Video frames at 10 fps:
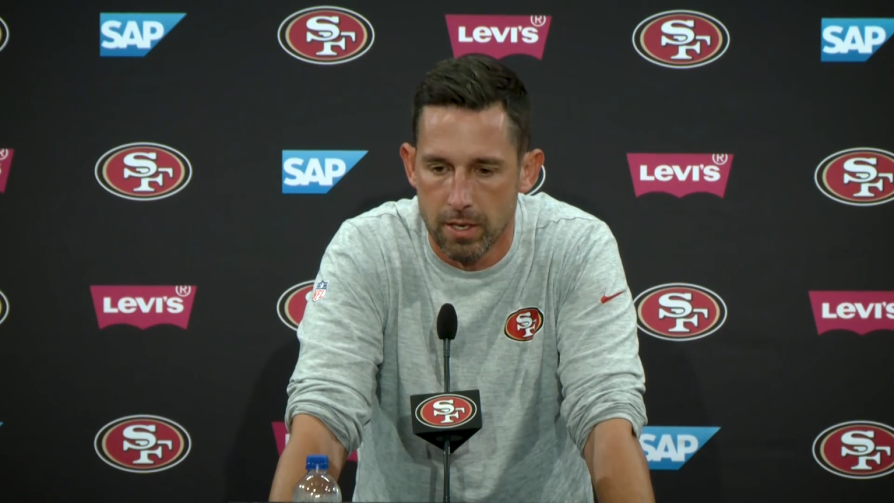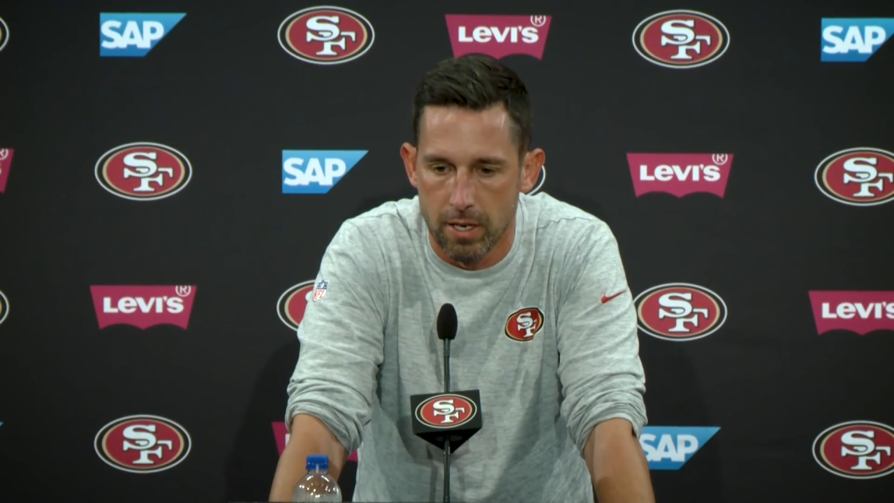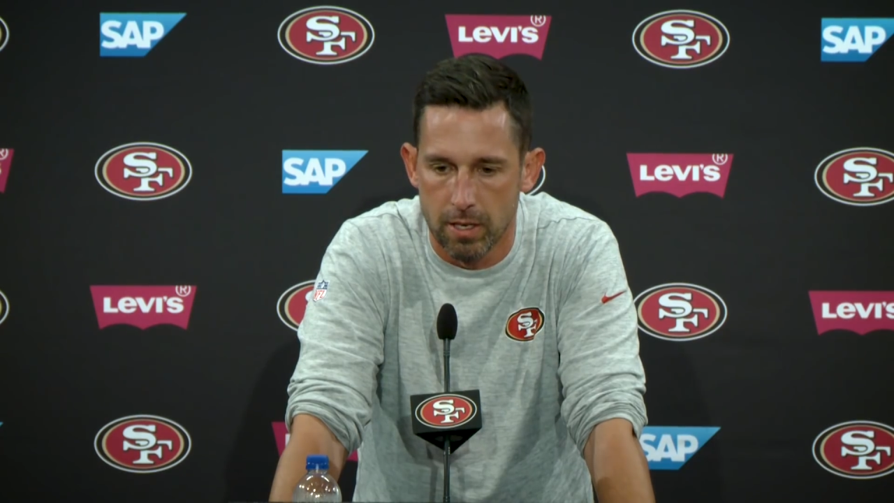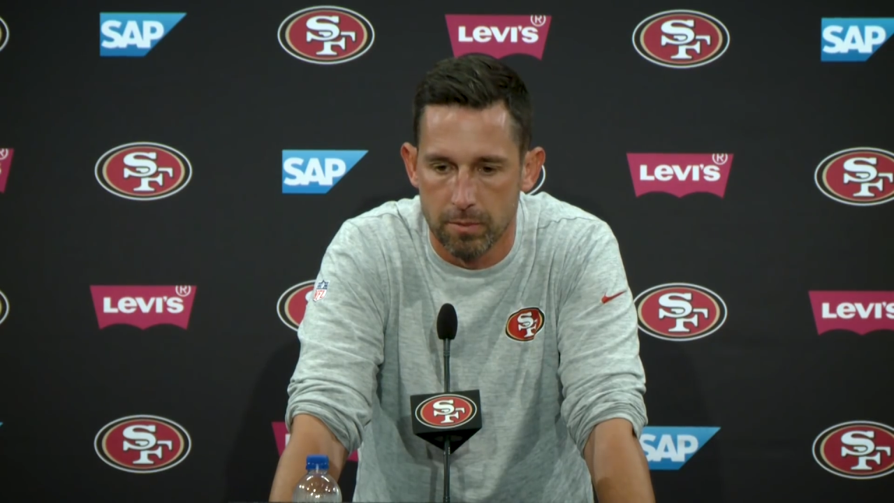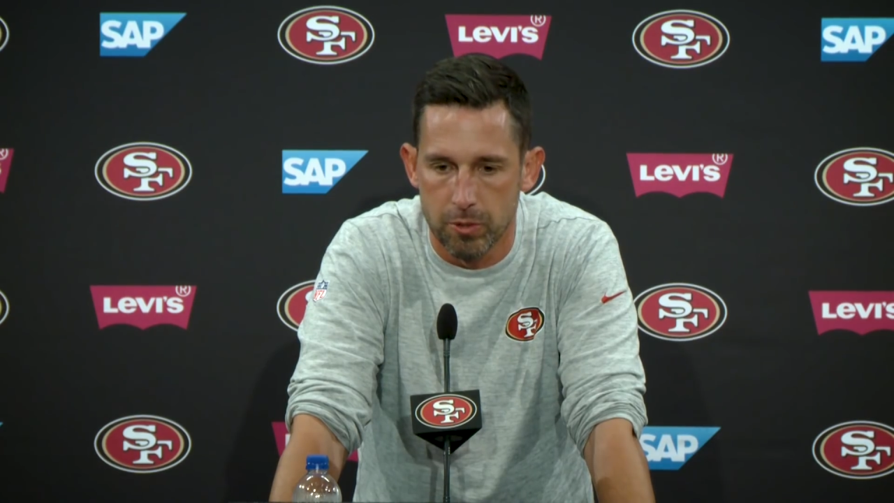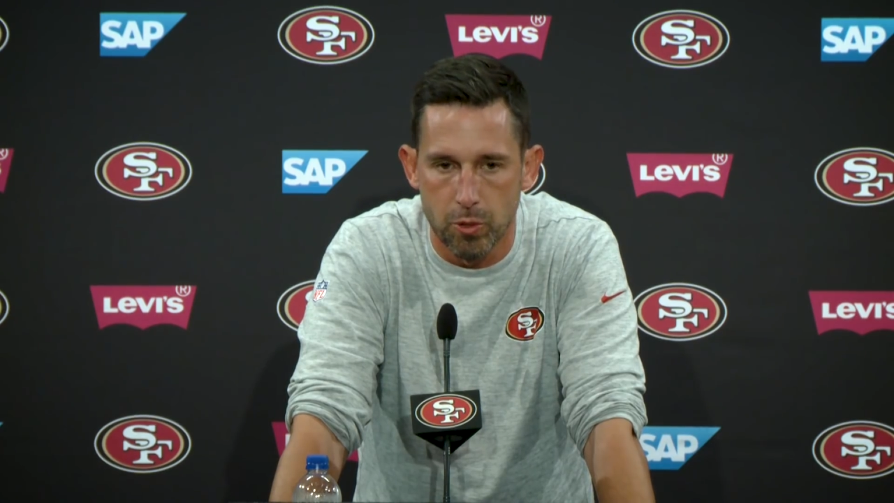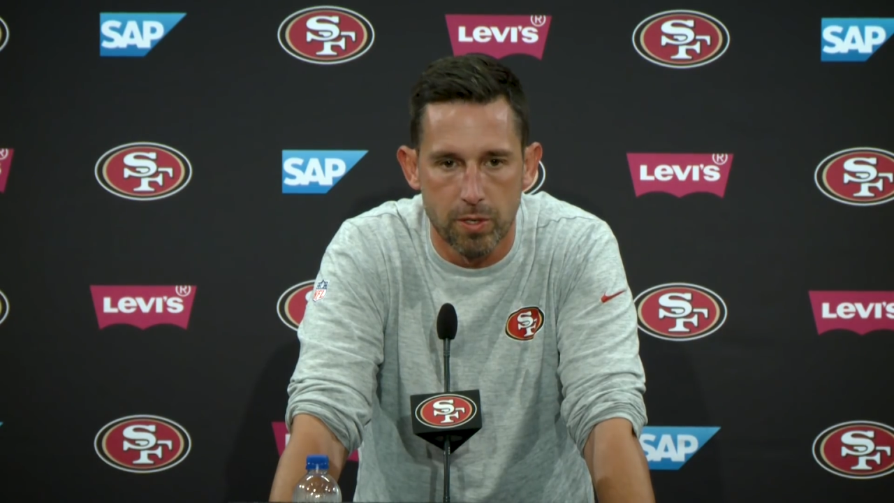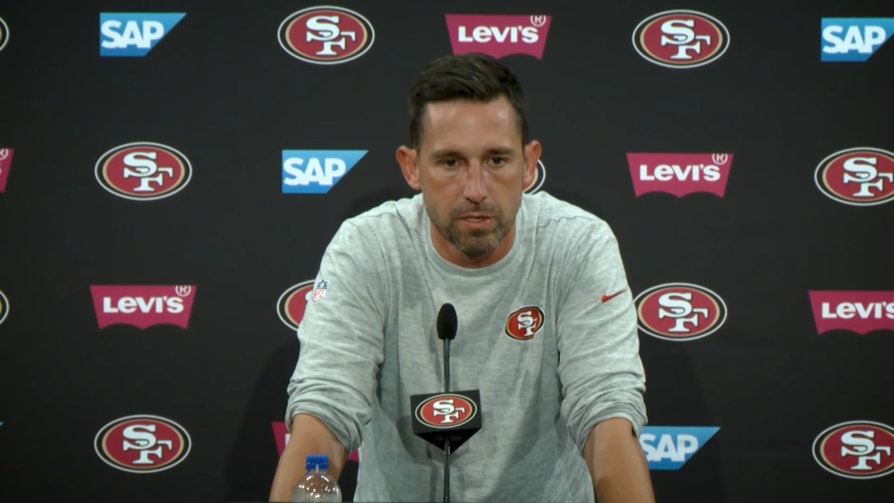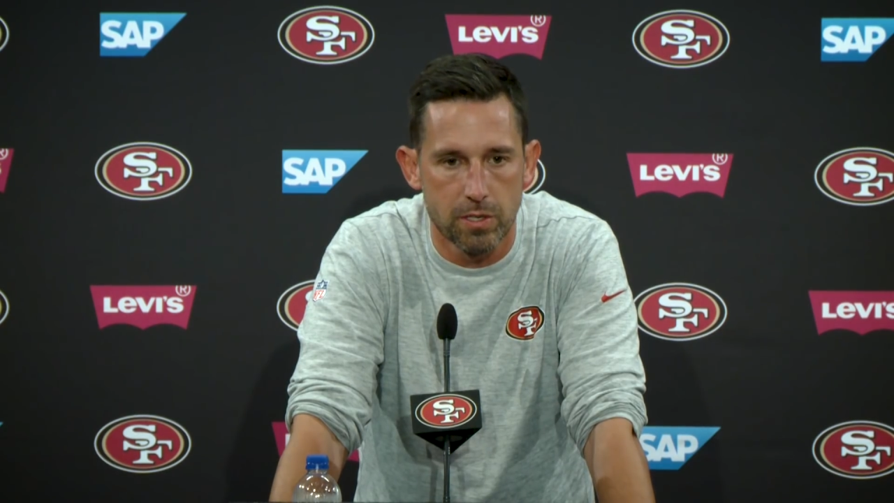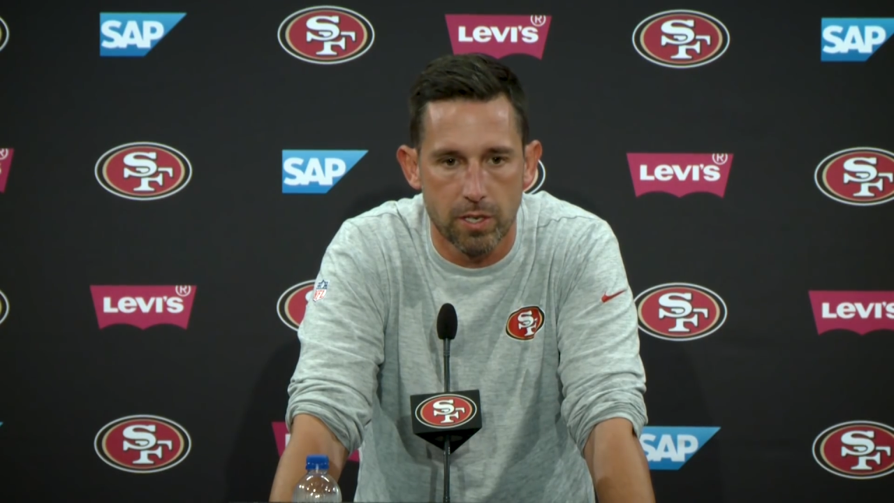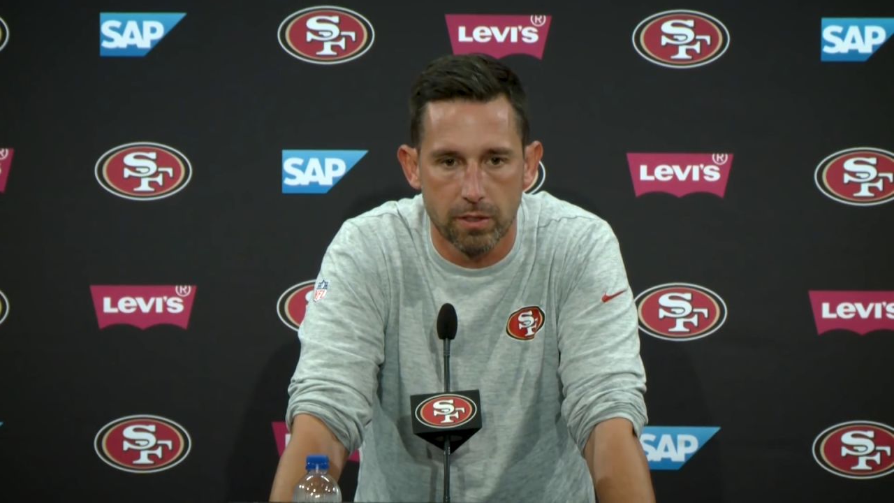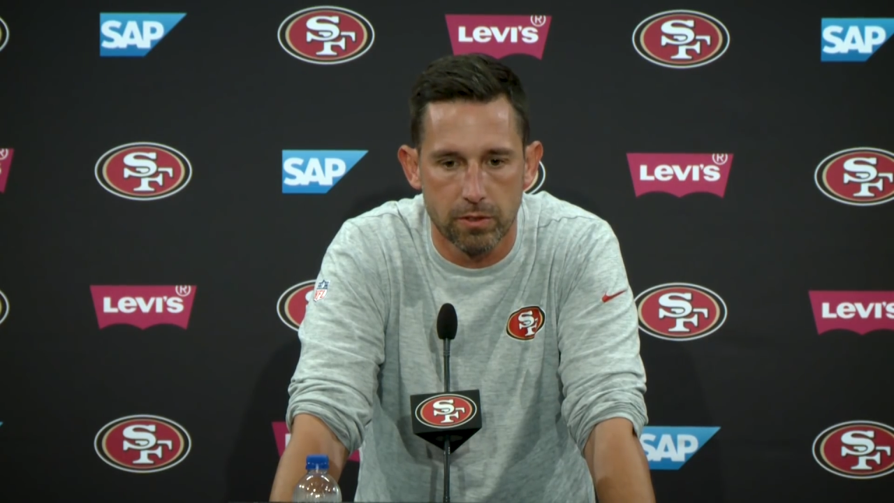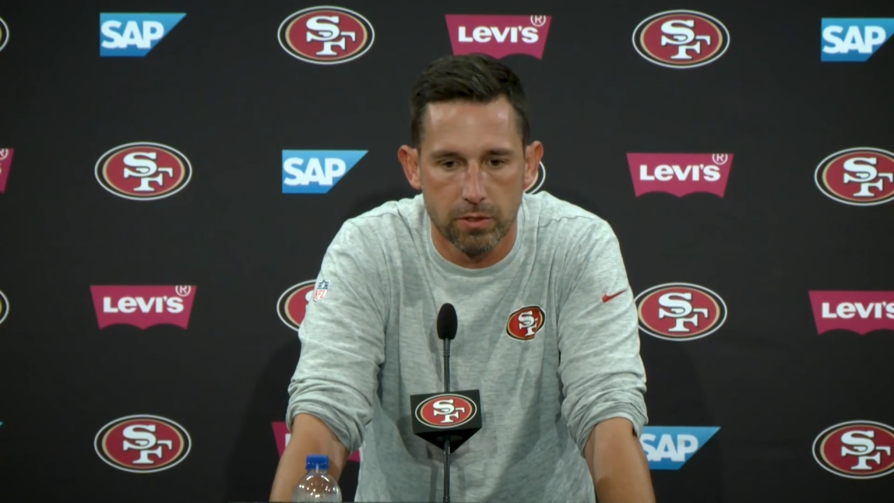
um, enjoys each other.